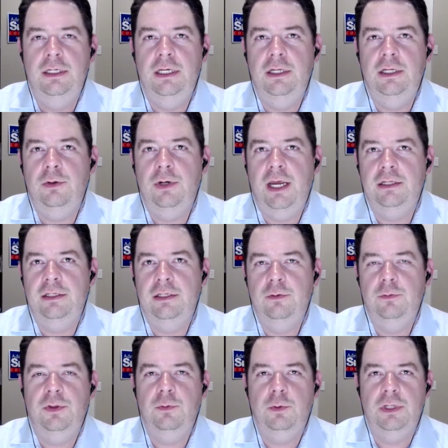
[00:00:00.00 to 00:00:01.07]
interacting
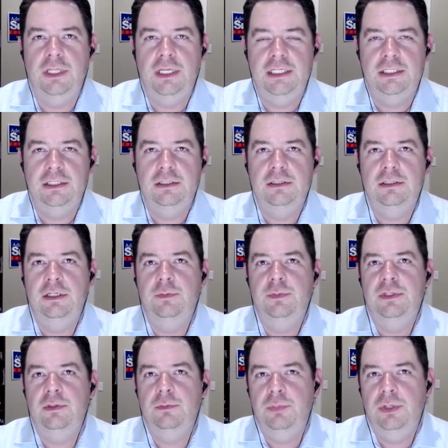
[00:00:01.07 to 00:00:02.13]
with
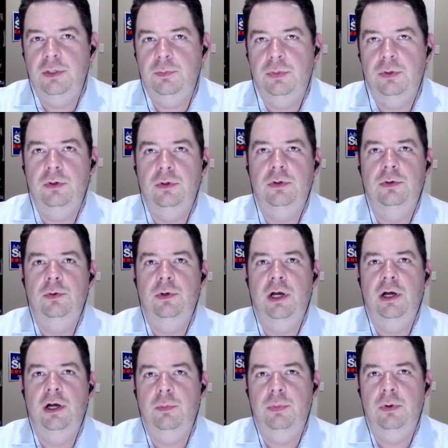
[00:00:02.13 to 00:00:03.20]
relationships and people who
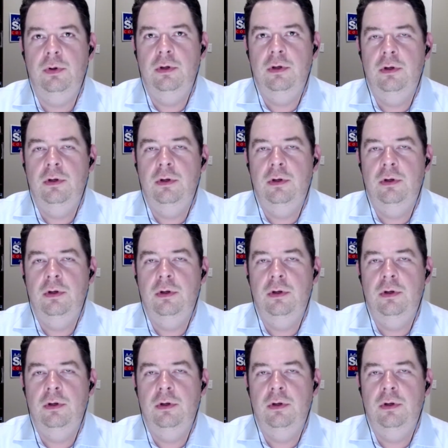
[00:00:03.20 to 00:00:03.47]
help